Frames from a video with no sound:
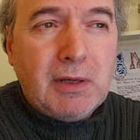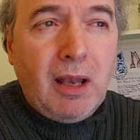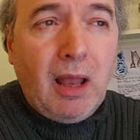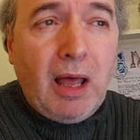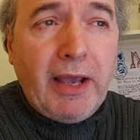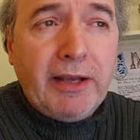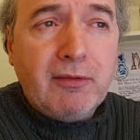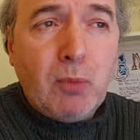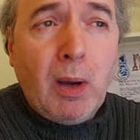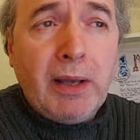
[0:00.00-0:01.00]
Line
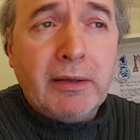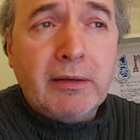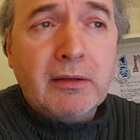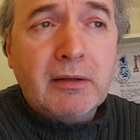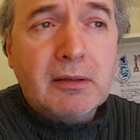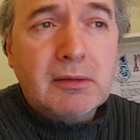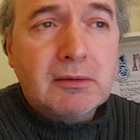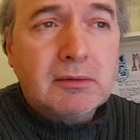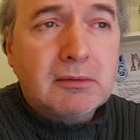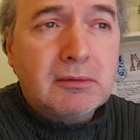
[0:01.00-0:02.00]
of white,
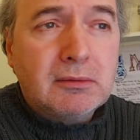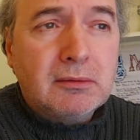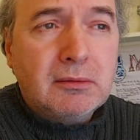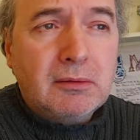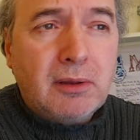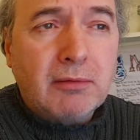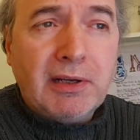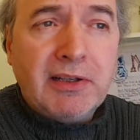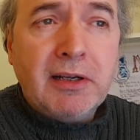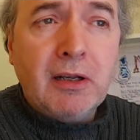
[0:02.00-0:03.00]

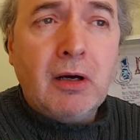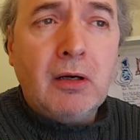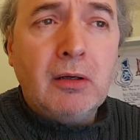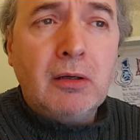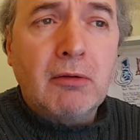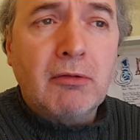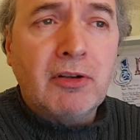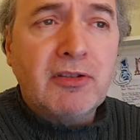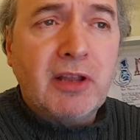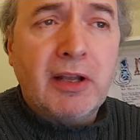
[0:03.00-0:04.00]
threaded long
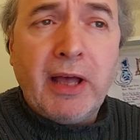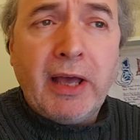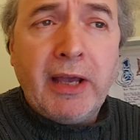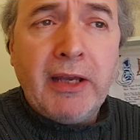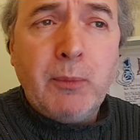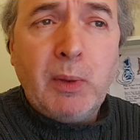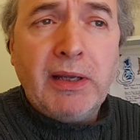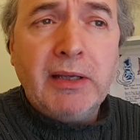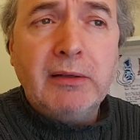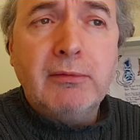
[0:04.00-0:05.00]
across the nine
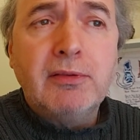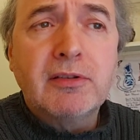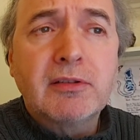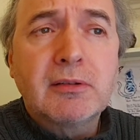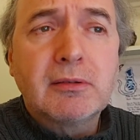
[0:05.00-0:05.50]
waves.